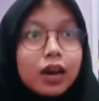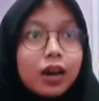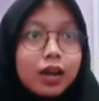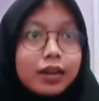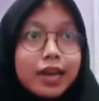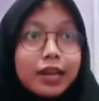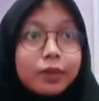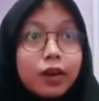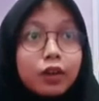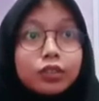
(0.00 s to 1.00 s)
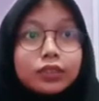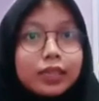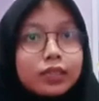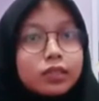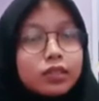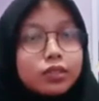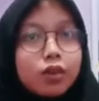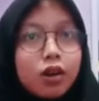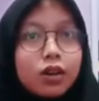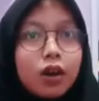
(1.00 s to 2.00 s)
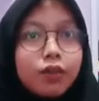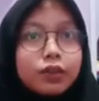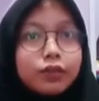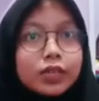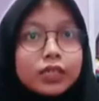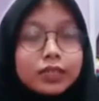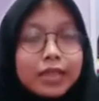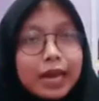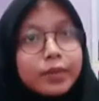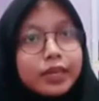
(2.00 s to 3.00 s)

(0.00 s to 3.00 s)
Then Merlot tells a story of the first time he